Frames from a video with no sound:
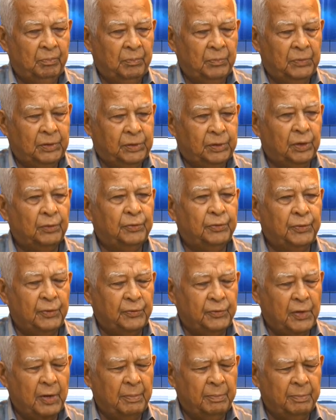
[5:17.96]
so
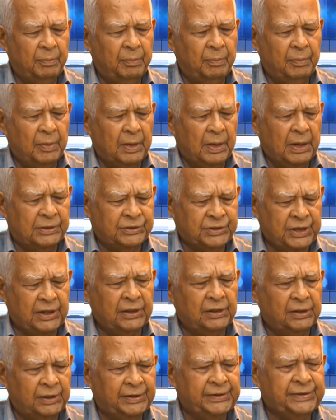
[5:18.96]
from a
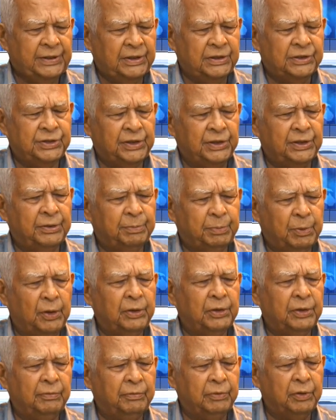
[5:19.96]
general surgeon's
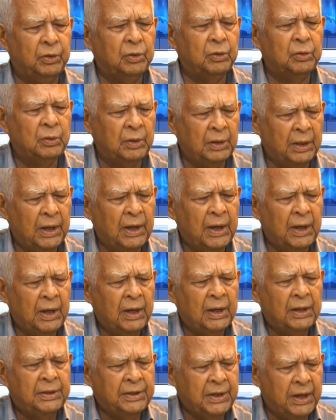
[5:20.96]
point of view,
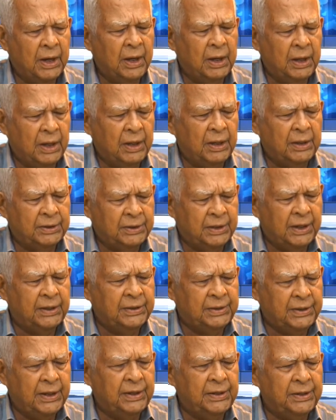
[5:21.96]
they
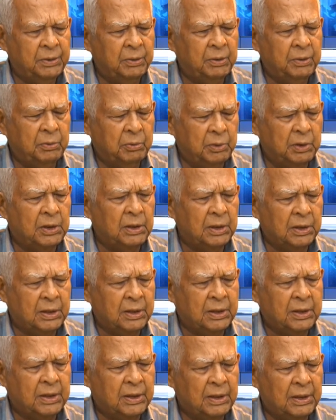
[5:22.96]
did
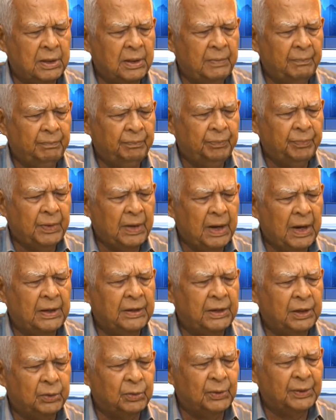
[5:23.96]
work
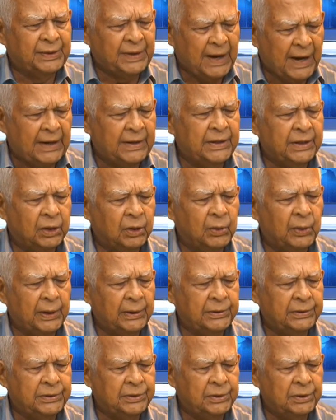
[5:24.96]
and it was
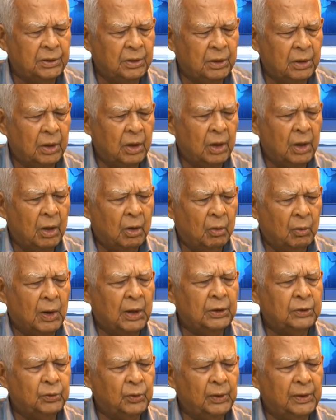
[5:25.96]
adequate.
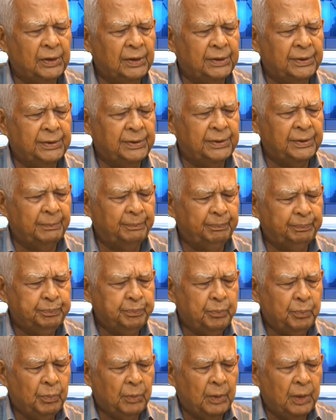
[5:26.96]
What was
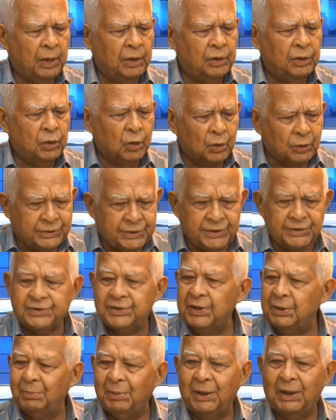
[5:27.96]

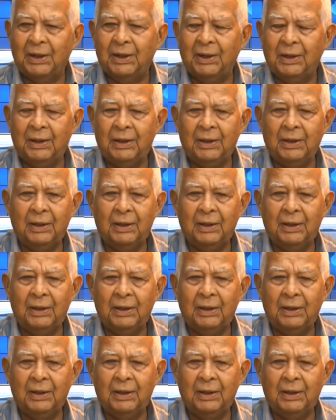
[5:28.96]
noticeable